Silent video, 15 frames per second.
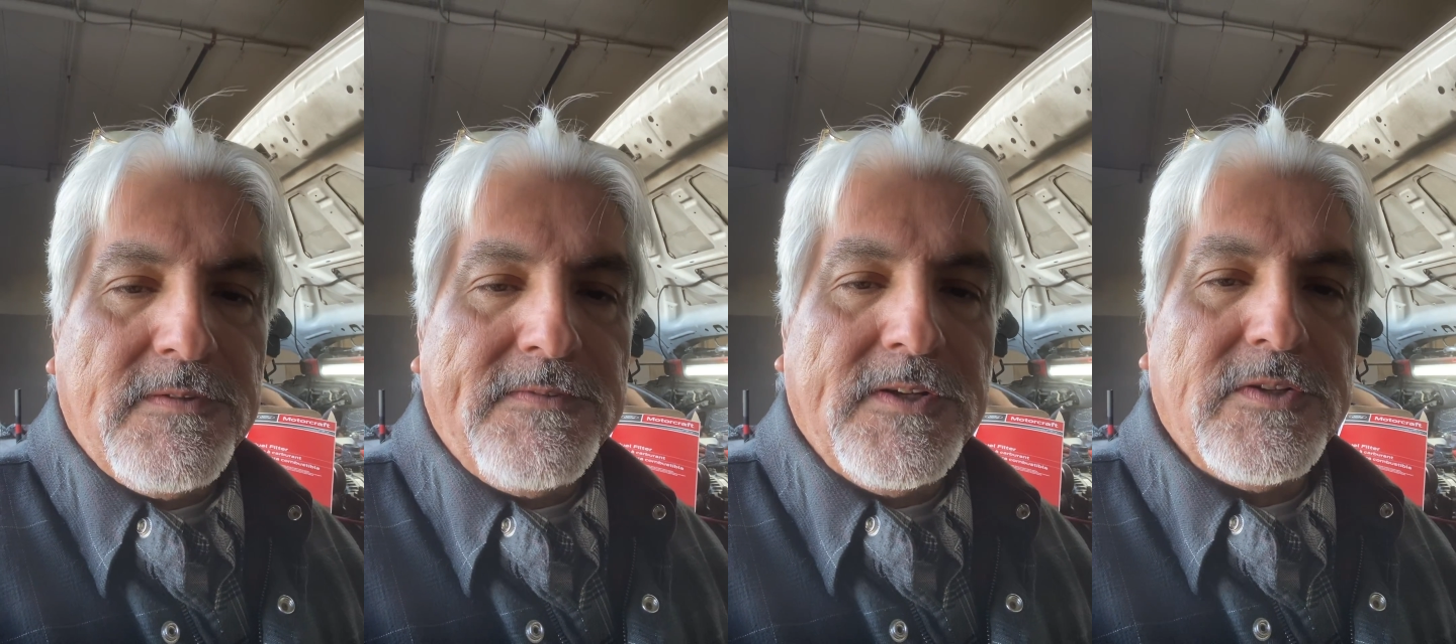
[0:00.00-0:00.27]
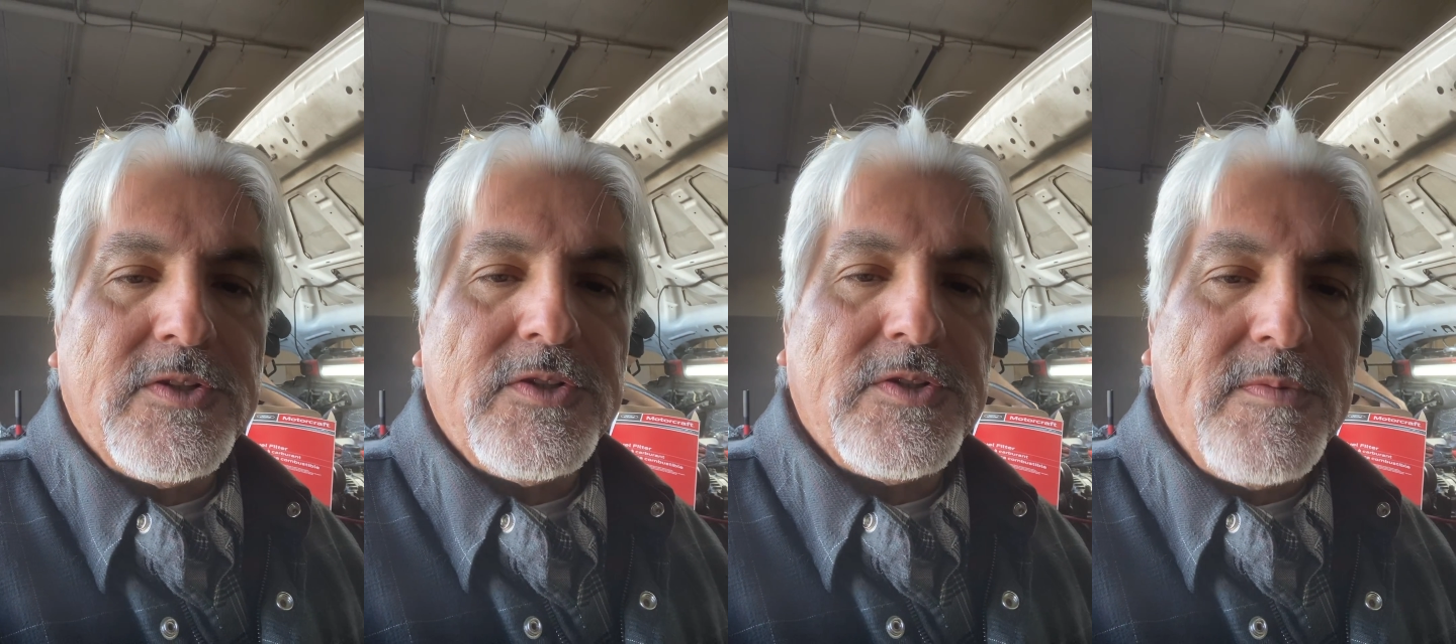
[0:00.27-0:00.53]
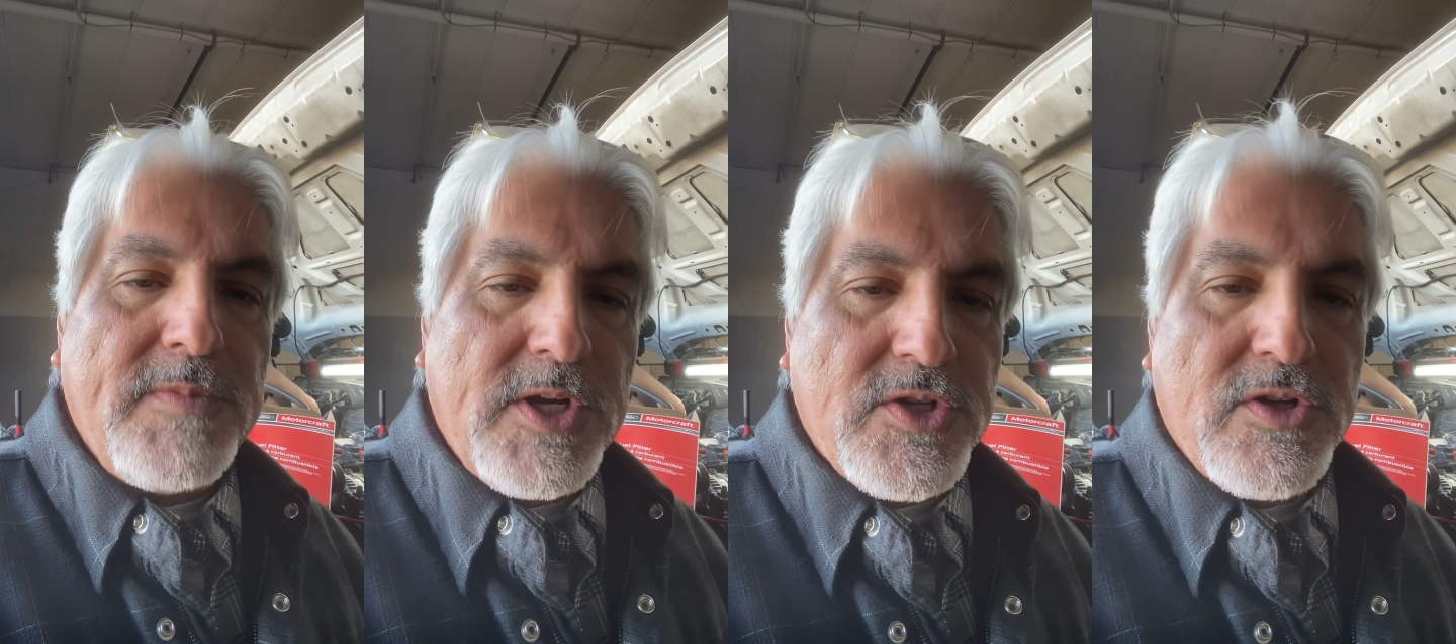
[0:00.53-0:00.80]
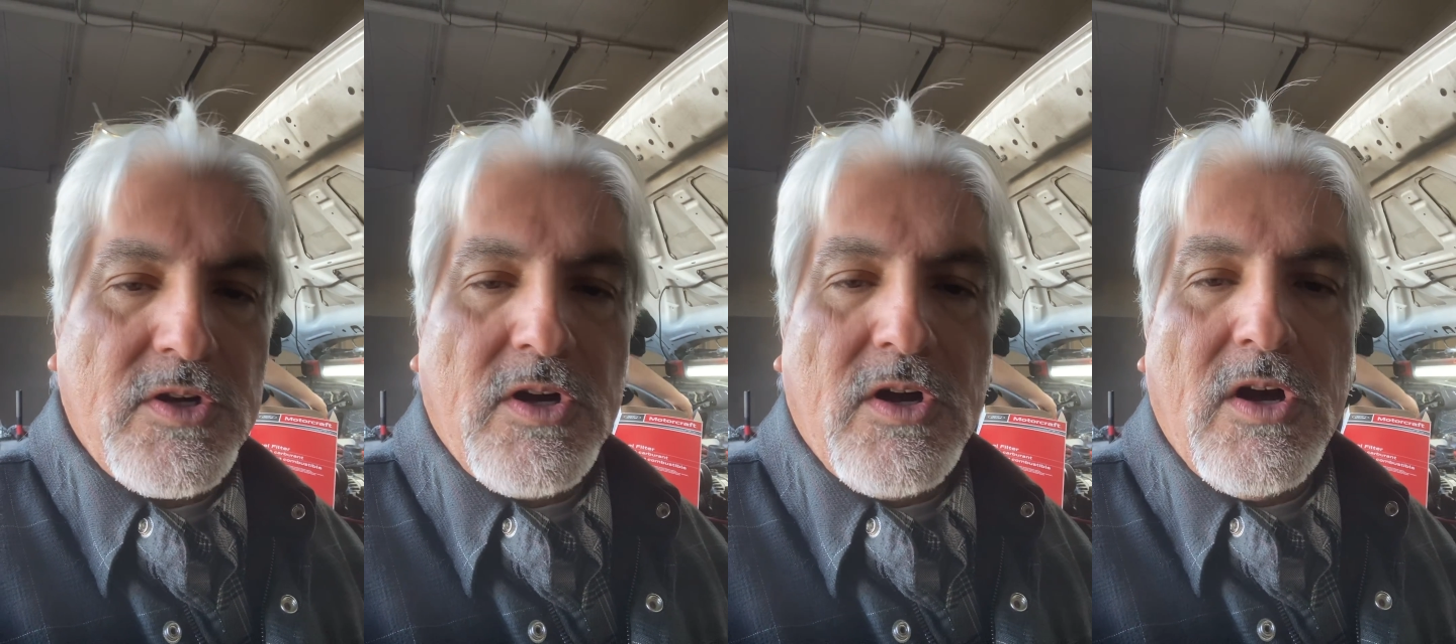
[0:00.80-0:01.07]
filters to make
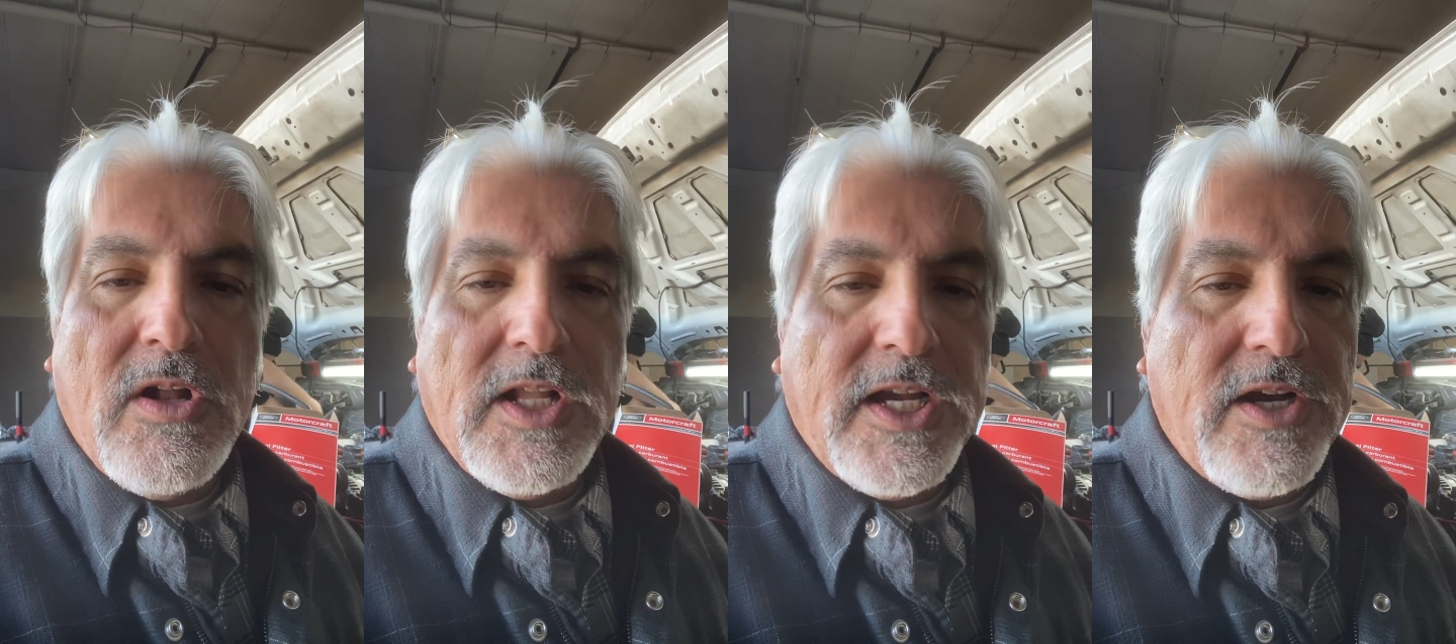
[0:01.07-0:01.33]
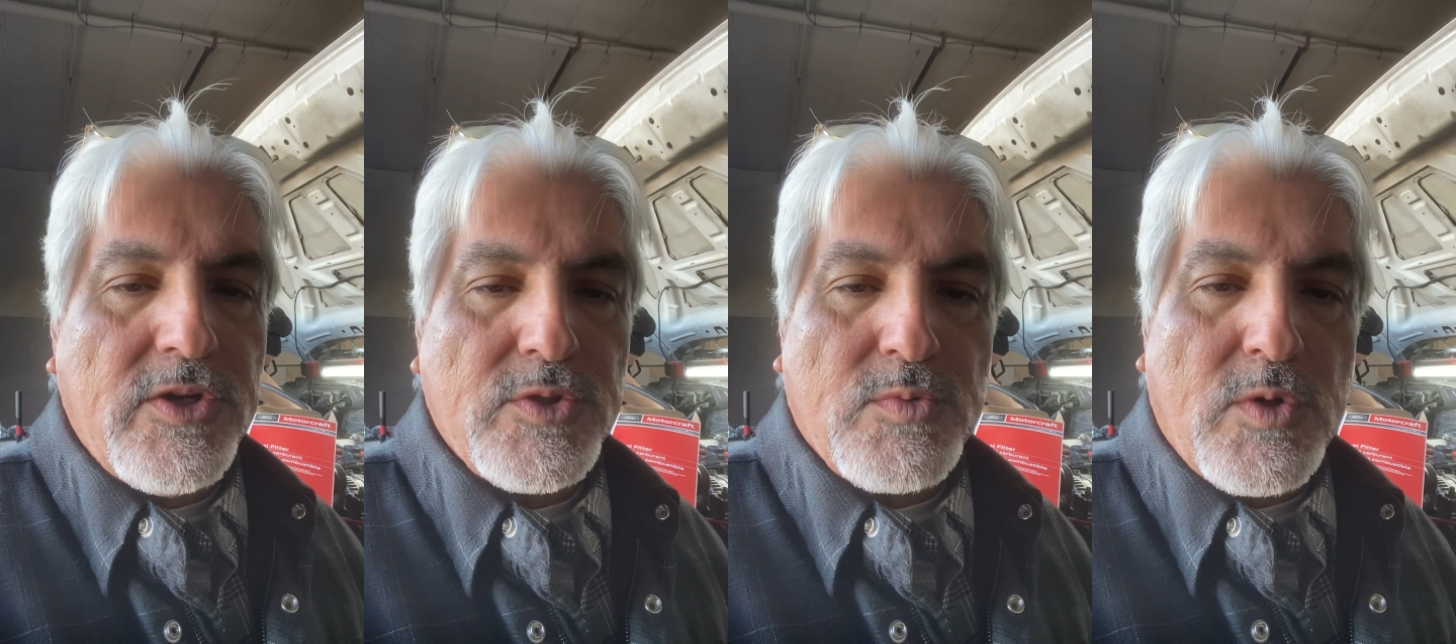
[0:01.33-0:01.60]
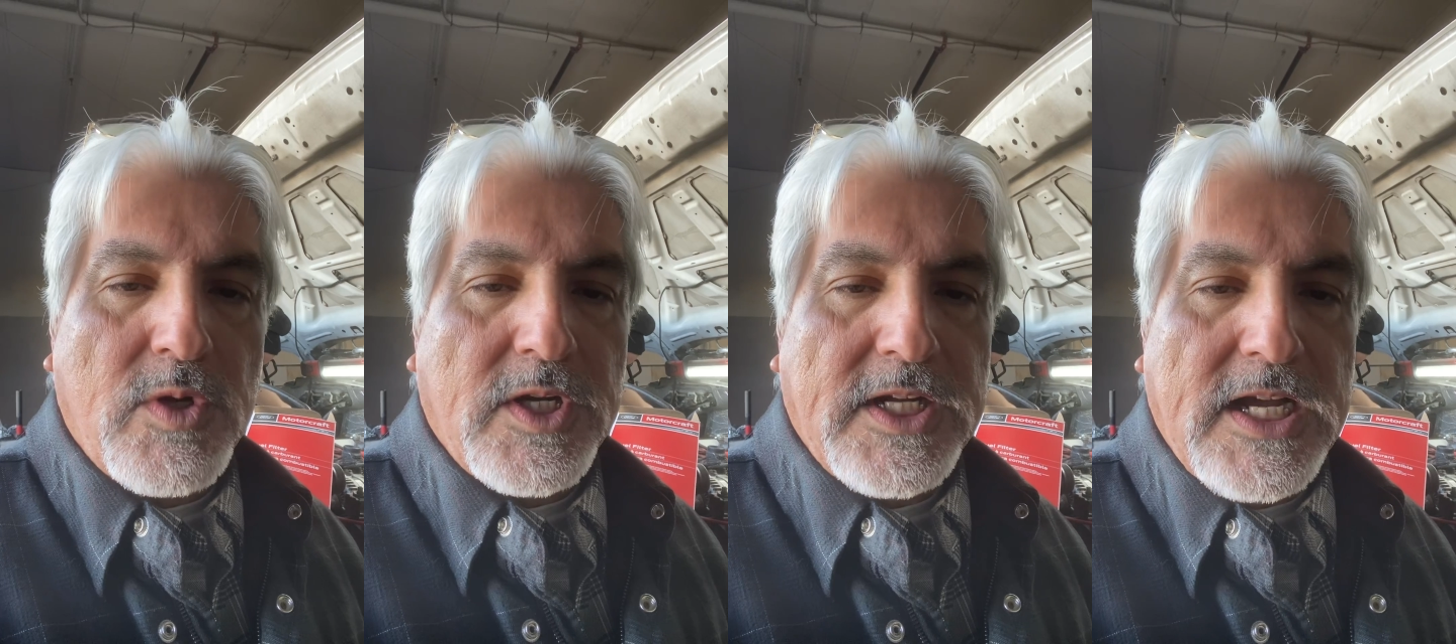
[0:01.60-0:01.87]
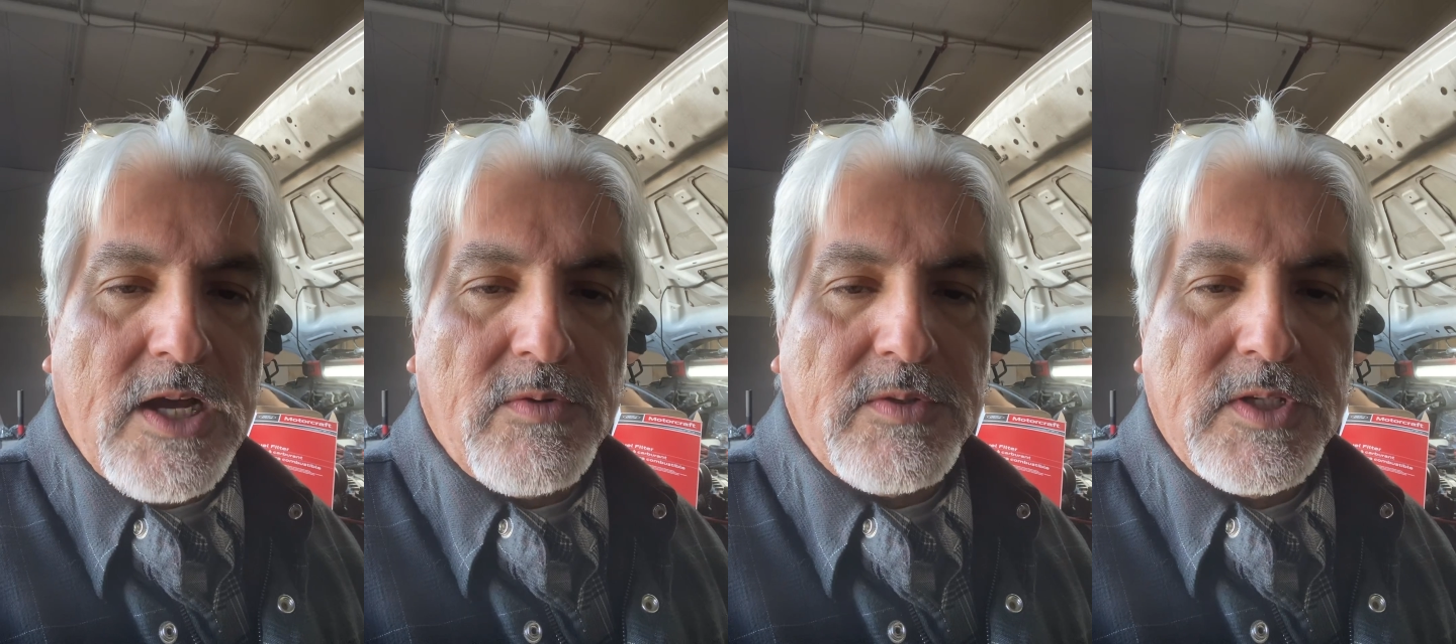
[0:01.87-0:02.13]
sure all air is worked
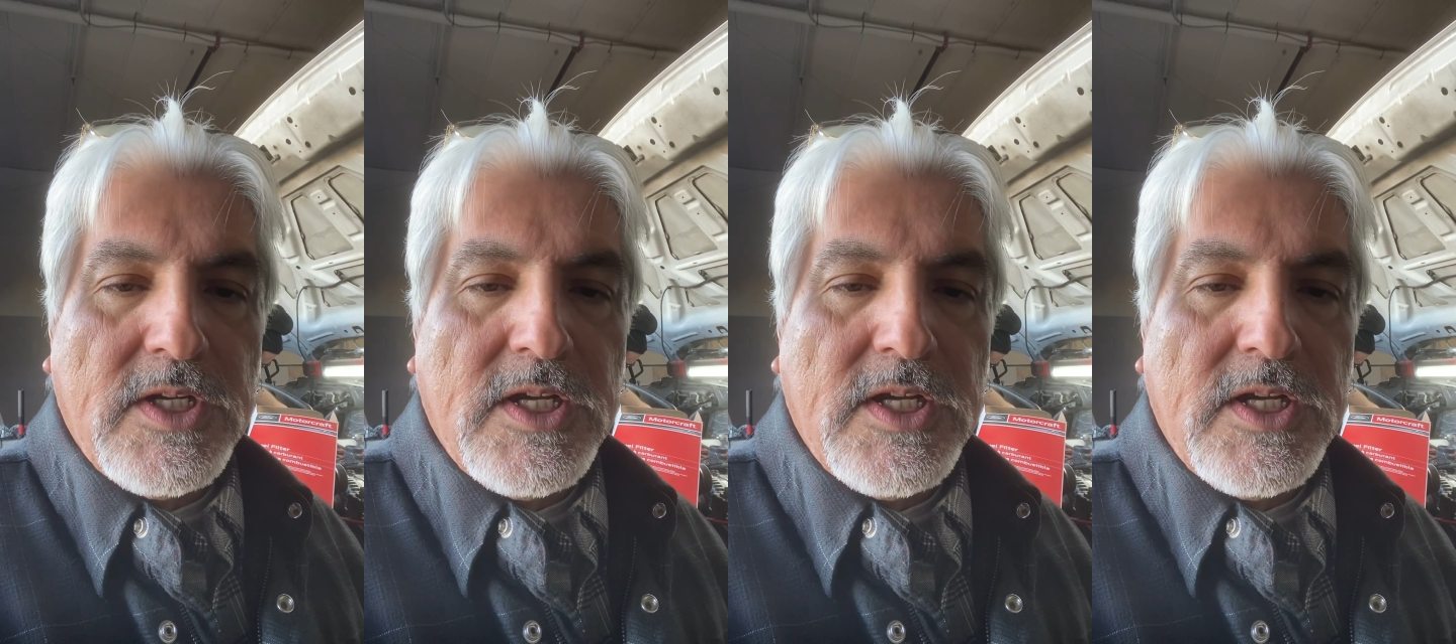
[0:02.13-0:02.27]
out.